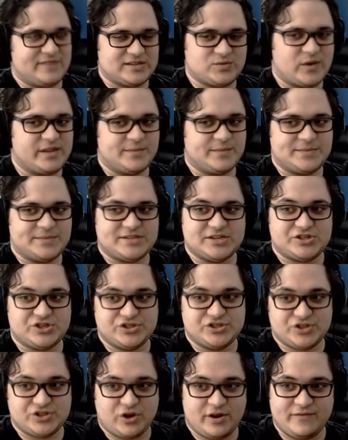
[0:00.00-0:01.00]
why okay. the
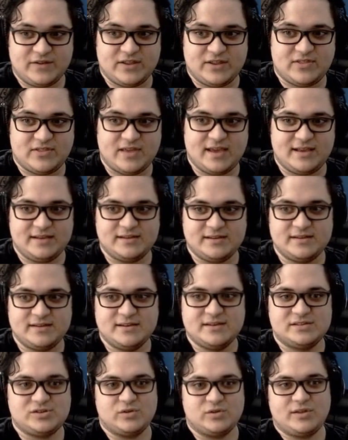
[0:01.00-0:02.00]
petitions are even a thing.
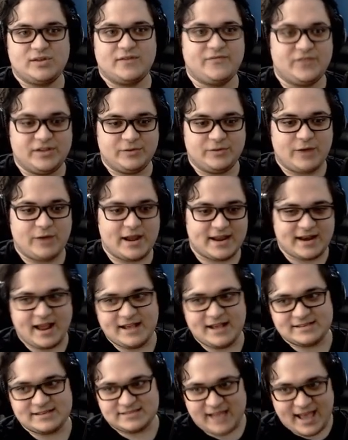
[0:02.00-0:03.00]
So they're fully
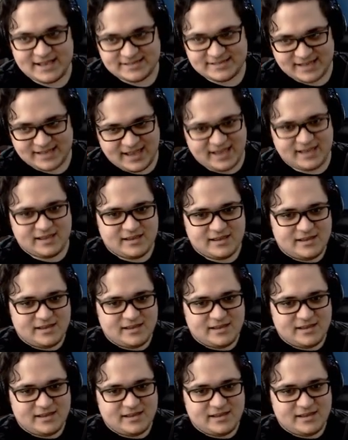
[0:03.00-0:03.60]
recognized as a